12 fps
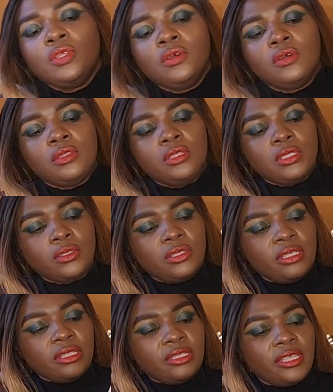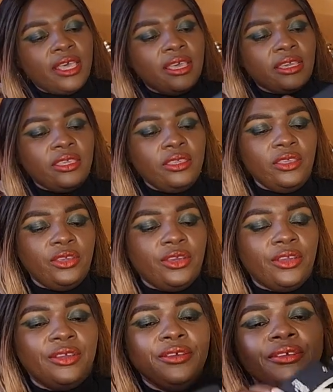on this other tag
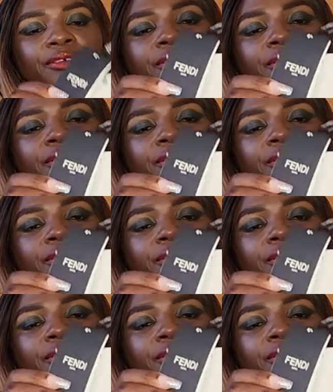here